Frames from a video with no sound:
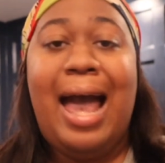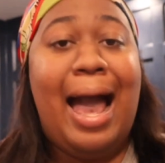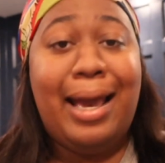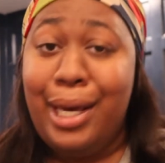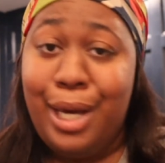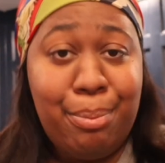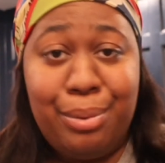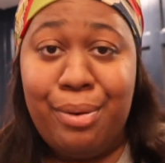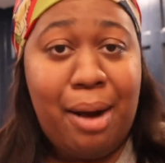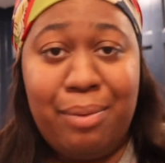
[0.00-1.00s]
I can't help
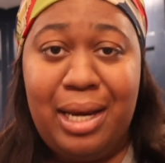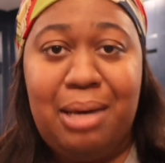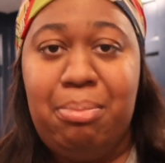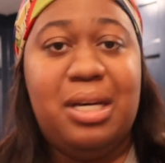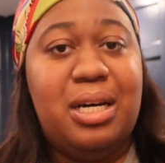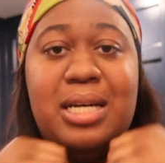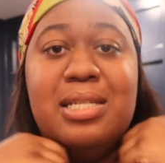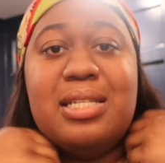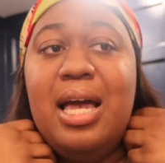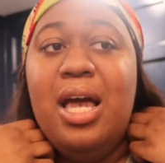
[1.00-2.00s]
you already, because